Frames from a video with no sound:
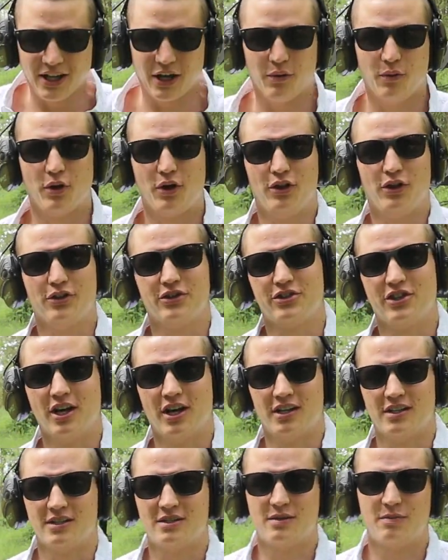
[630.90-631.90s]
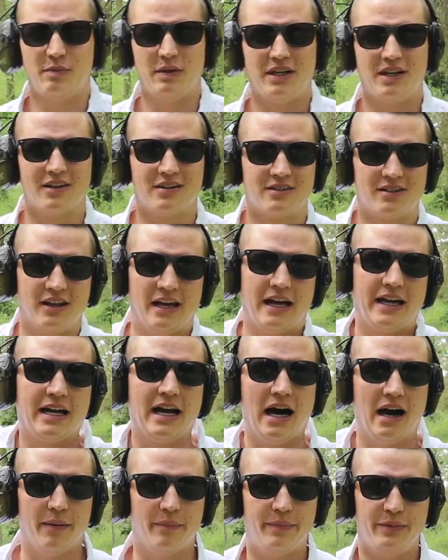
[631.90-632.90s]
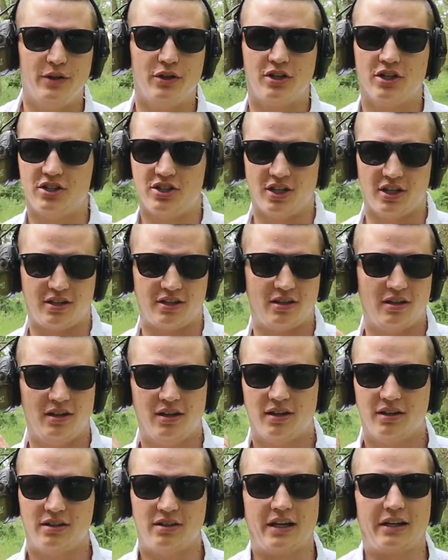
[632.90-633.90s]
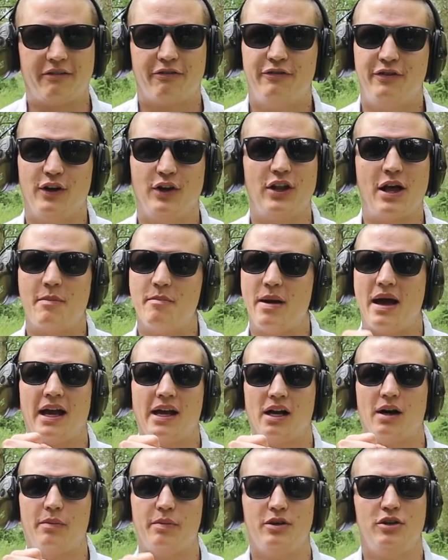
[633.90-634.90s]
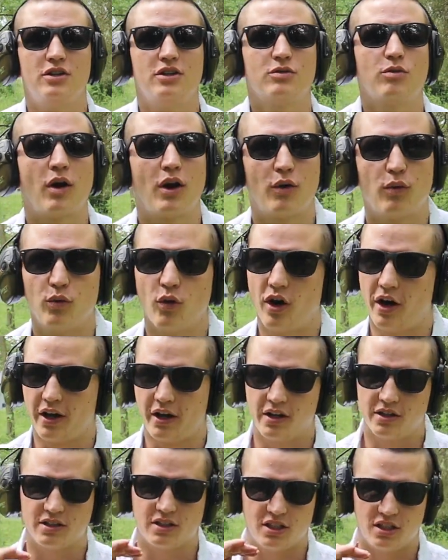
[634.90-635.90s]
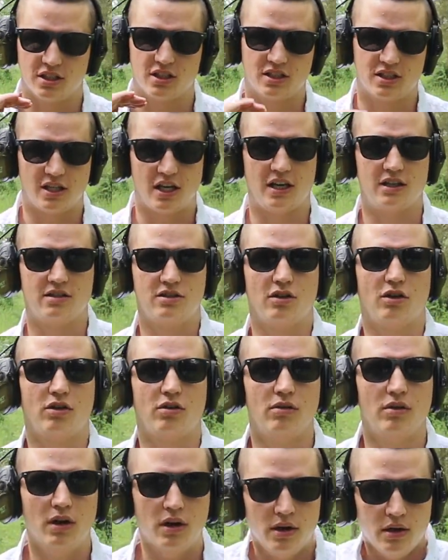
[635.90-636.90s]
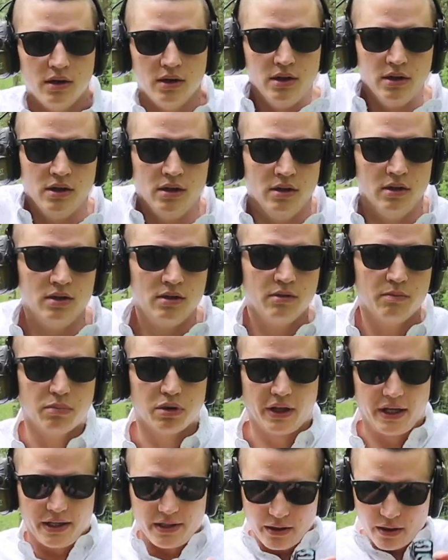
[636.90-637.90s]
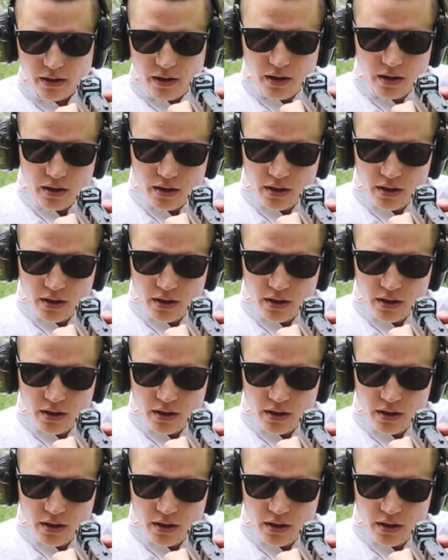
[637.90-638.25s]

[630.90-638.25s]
like one of those guns, because of that comp, you could just like fill that mag up and you just want to run it because it just stays so planted.